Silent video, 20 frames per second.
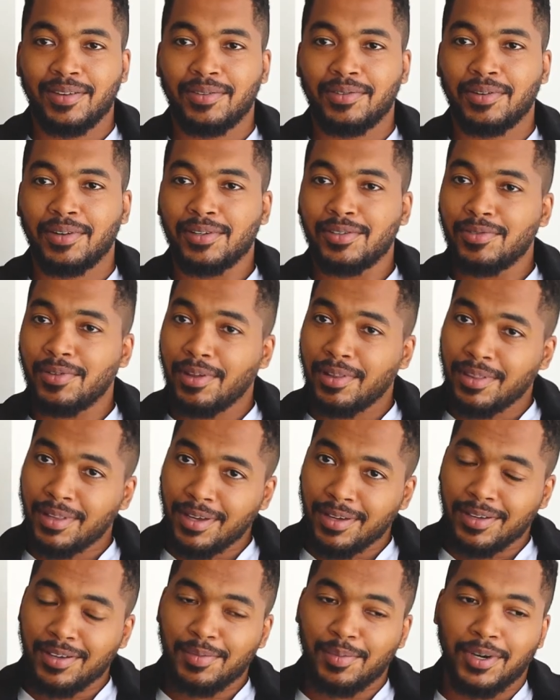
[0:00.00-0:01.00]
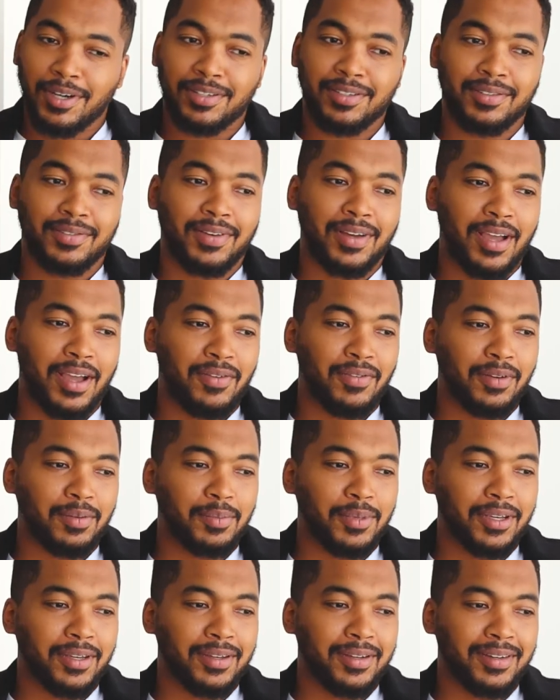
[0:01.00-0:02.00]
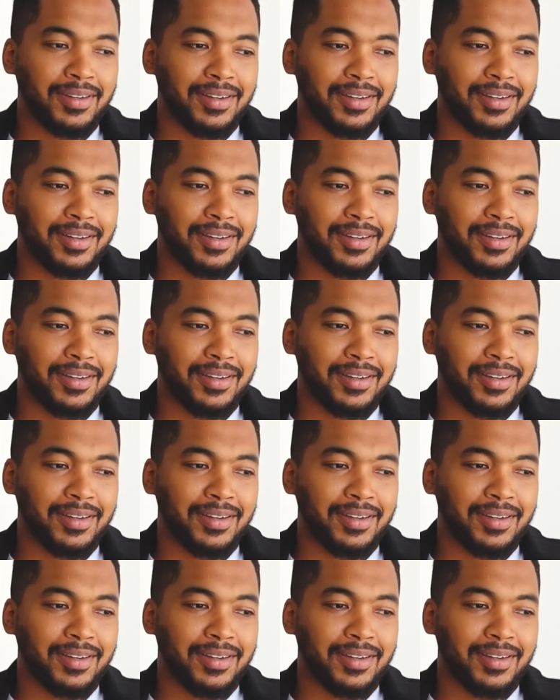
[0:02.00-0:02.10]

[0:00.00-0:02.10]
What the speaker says: First of all, thank you, Marsha, for having me.